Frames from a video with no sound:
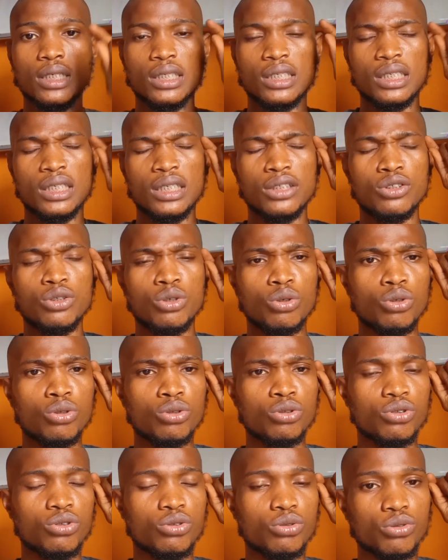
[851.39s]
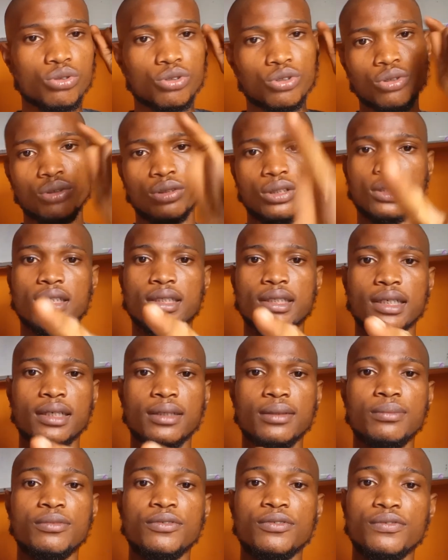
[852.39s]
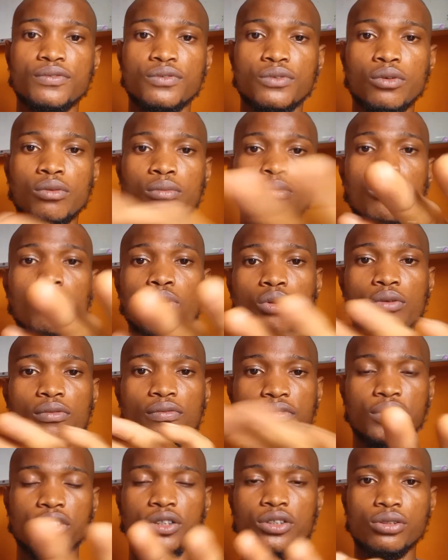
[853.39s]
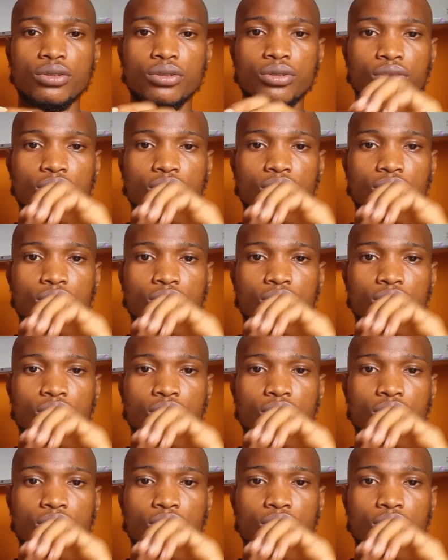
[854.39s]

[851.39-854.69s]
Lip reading: and also subscribe for more videos